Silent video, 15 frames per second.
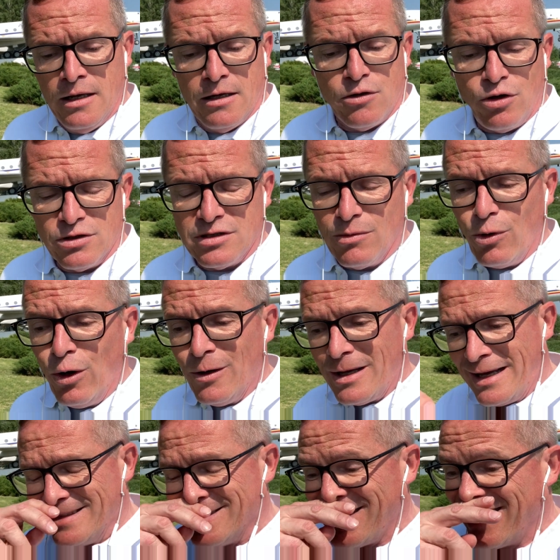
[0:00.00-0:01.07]
Kosovo,
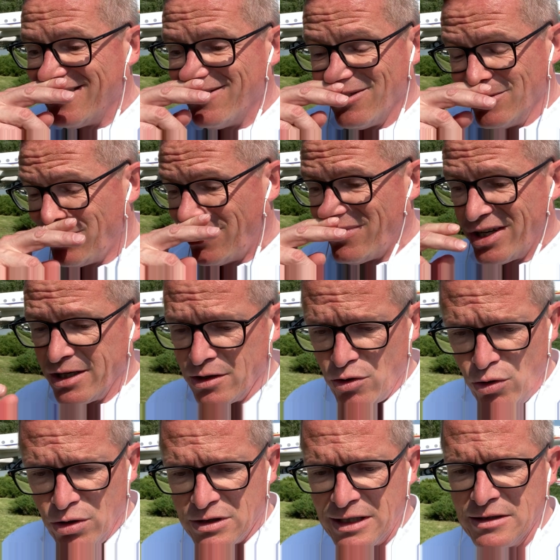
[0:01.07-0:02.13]
and that would be very
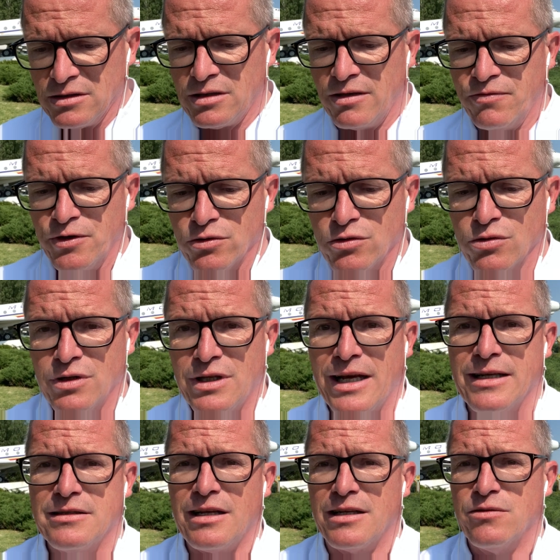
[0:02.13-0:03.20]
good. And if you do
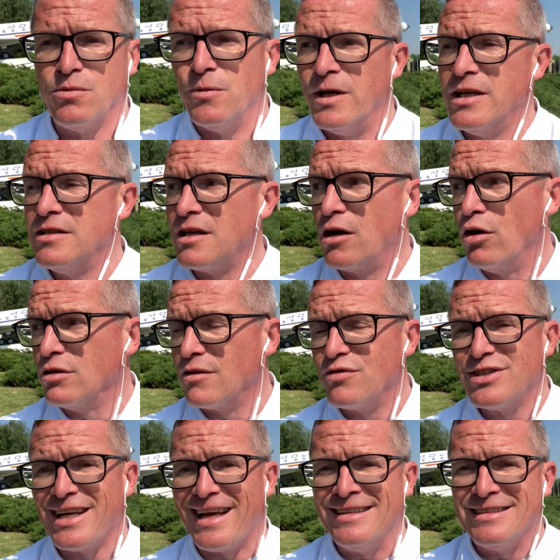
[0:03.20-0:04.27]
that, that makes a lot of
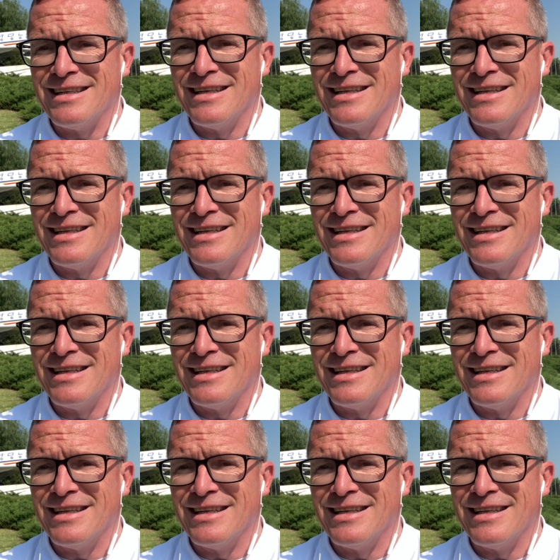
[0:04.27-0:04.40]
sense.